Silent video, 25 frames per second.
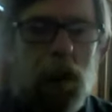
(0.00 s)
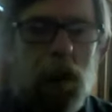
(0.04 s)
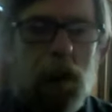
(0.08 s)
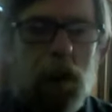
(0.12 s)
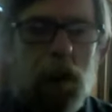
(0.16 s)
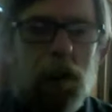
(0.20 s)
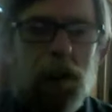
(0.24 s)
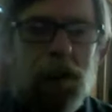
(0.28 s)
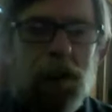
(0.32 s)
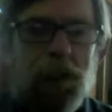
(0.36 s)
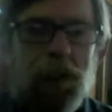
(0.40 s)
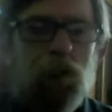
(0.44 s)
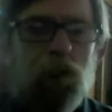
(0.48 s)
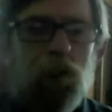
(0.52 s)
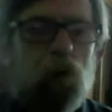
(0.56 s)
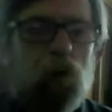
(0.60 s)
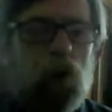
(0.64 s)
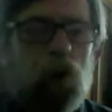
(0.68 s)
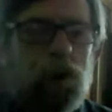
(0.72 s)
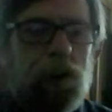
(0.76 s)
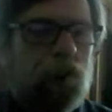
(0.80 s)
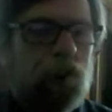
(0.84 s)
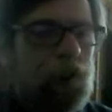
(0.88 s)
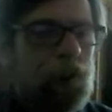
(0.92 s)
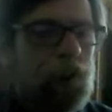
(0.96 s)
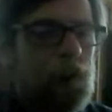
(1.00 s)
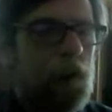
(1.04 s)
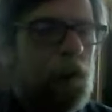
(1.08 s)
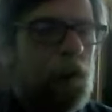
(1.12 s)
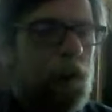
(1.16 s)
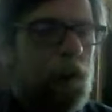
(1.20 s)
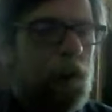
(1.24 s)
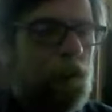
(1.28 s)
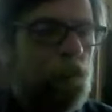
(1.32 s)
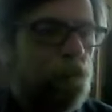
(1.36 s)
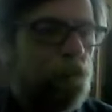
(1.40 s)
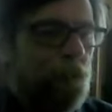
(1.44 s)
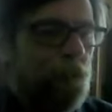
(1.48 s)
but real
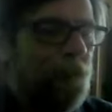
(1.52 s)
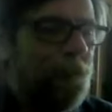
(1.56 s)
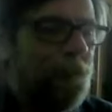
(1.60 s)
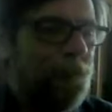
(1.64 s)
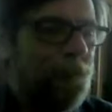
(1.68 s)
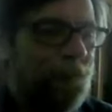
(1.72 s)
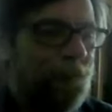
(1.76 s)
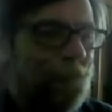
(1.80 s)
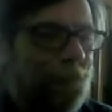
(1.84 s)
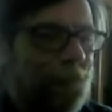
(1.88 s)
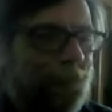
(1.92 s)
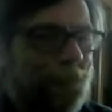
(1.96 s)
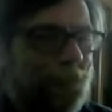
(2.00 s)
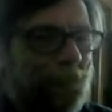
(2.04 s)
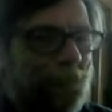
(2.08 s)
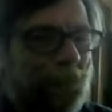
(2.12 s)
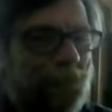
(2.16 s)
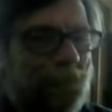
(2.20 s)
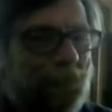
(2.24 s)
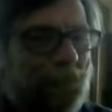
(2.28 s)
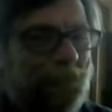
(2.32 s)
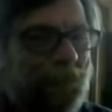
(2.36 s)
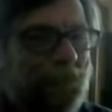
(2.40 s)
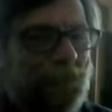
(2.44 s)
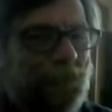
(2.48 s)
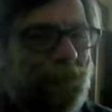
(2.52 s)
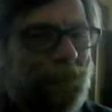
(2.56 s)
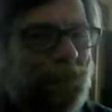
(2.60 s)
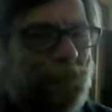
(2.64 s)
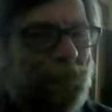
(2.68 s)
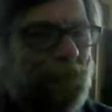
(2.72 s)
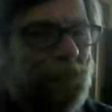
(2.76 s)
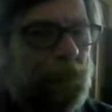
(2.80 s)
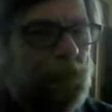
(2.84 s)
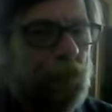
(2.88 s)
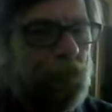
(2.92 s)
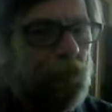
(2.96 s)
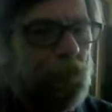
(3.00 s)
life
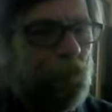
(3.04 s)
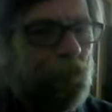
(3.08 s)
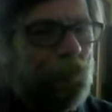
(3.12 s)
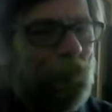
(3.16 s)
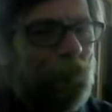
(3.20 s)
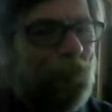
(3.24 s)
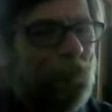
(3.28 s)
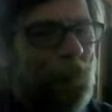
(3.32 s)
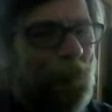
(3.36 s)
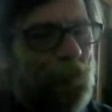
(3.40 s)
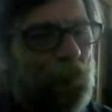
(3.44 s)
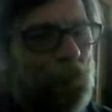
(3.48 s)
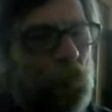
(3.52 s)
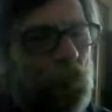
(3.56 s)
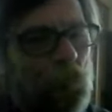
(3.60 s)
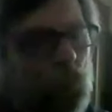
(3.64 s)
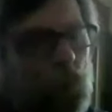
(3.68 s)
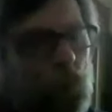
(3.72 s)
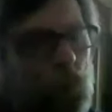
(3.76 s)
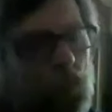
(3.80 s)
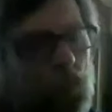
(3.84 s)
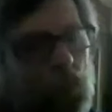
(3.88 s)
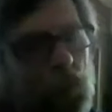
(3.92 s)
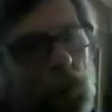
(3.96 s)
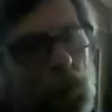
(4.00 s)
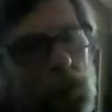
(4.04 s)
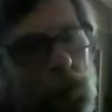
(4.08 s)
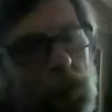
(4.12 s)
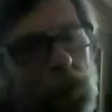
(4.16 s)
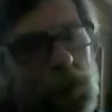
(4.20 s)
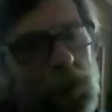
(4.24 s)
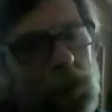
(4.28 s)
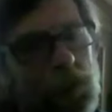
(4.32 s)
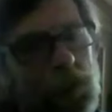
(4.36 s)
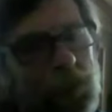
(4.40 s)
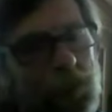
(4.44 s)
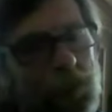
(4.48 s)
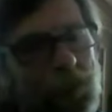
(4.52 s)
doesn't
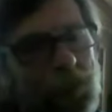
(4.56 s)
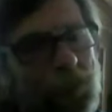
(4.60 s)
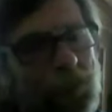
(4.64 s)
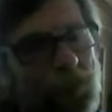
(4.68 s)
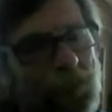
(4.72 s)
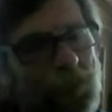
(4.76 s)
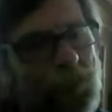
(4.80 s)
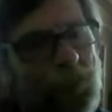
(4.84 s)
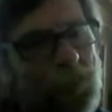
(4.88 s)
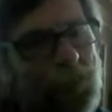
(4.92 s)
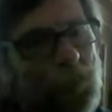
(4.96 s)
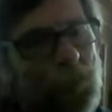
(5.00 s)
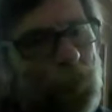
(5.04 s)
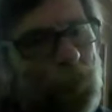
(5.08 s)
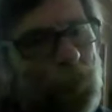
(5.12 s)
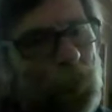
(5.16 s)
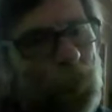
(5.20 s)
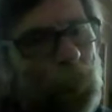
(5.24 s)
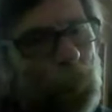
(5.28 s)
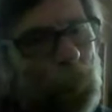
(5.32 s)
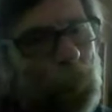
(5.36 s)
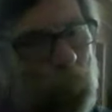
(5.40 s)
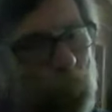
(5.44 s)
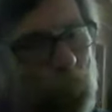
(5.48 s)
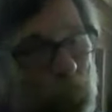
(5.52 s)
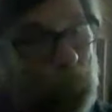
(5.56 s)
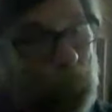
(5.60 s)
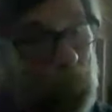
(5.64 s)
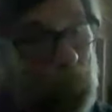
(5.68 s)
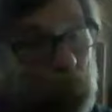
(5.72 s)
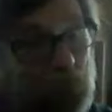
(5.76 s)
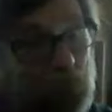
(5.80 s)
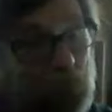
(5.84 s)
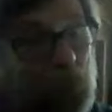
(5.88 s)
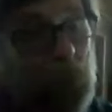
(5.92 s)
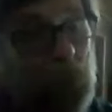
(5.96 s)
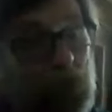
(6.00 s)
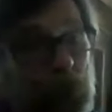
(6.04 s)
necessarily
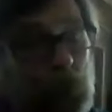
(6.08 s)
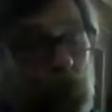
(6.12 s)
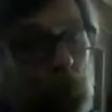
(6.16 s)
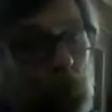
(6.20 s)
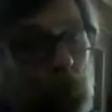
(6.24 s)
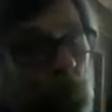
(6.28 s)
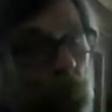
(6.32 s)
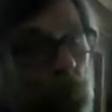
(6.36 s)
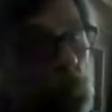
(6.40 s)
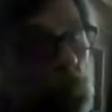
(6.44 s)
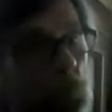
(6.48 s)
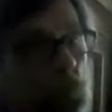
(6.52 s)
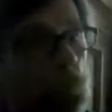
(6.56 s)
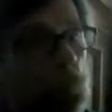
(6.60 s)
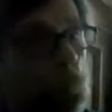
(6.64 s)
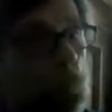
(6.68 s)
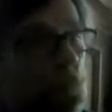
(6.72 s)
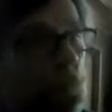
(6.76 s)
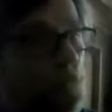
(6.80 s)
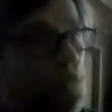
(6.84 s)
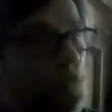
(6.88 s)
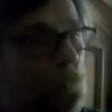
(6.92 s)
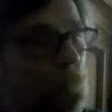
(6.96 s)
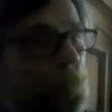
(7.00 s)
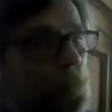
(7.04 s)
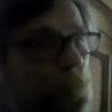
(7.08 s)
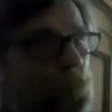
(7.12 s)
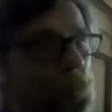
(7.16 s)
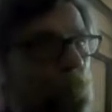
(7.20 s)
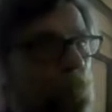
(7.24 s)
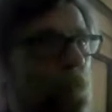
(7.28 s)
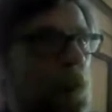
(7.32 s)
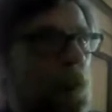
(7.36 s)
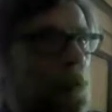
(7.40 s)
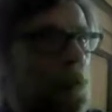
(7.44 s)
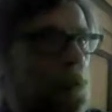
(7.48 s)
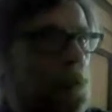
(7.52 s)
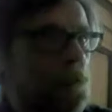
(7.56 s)
provide you with a, a
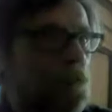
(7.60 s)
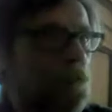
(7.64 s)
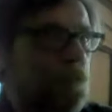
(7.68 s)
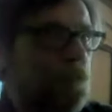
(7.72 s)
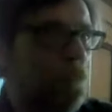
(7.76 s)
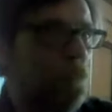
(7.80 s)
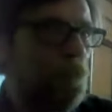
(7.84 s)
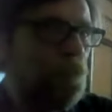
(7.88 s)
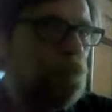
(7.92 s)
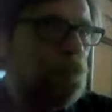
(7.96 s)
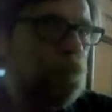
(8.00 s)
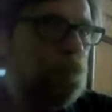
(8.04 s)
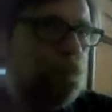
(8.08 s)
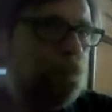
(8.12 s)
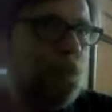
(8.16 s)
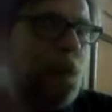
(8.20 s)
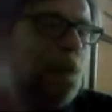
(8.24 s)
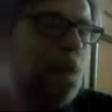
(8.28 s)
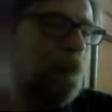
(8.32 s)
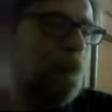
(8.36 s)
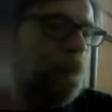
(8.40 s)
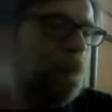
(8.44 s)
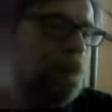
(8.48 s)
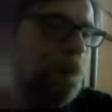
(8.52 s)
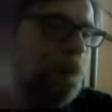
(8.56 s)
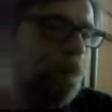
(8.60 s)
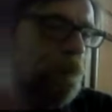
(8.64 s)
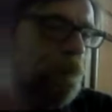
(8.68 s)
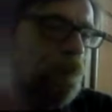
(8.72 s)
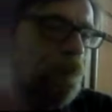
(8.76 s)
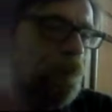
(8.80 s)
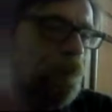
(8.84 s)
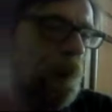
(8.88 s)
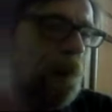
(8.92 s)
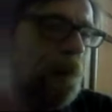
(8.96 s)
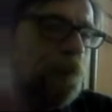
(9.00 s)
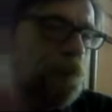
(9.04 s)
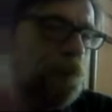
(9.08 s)
ready-made sort of narrative
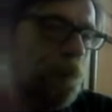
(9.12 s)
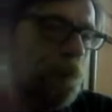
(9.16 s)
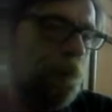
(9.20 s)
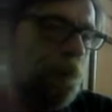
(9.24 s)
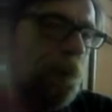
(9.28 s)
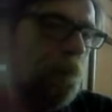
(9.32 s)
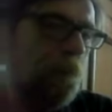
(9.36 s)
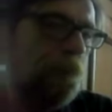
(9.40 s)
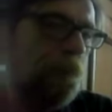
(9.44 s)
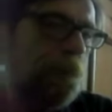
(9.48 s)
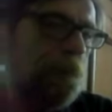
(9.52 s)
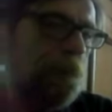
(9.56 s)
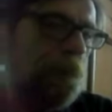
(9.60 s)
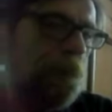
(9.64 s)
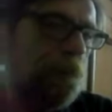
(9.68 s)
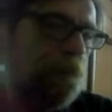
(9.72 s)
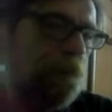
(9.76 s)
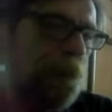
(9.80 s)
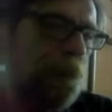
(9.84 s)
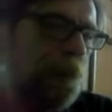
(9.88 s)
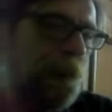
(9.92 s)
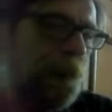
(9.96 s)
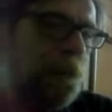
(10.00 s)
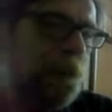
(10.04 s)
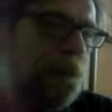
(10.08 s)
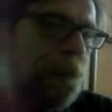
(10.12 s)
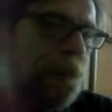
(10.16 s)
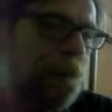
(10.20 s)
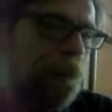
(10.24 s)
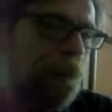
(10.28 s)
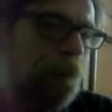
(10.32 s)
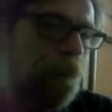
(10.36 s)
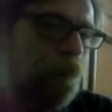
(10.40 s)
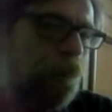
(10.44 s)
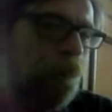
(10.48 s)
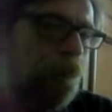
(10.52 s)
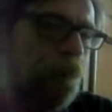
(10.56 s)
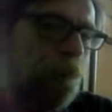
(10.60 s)
structure. I wondered if you had
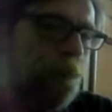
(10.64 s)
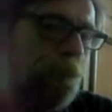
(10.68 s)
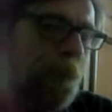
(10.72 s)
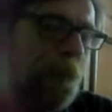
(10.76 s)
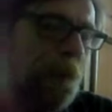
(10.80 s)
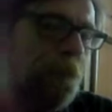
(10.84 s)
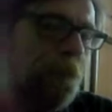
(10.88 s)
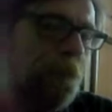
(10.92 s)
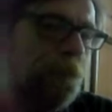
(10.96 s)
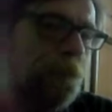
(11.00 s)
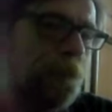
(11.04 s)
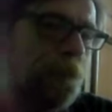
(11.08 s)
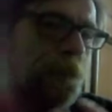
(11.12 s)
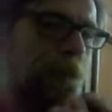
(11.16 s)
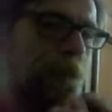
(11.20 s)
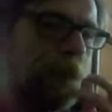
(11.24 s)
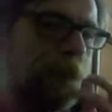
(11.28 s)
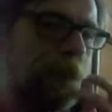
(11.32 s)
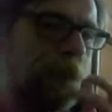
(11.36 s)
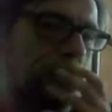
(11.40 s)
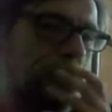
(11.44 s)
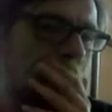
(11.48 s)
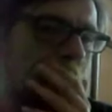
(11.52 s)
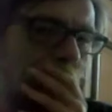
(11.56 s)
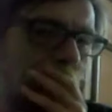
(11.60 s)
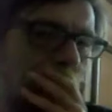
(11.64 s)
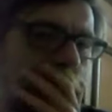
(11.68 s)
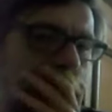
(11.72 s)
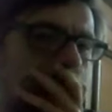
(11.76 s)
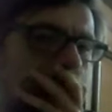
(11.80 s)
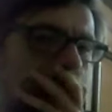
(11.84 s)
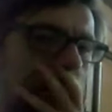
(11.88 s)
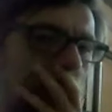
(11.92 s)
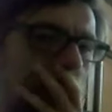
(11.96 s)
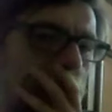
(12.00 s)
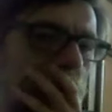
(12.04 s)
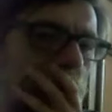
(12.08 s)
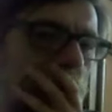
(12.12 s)
any thoughts about, you know, that
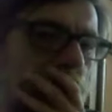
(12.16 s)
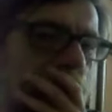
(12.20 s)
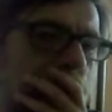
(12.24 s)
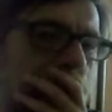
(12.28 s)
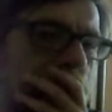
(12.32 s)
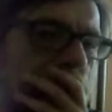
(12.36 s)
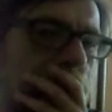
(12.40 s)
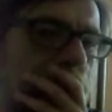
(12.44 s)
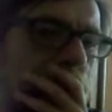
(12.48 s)
kind of...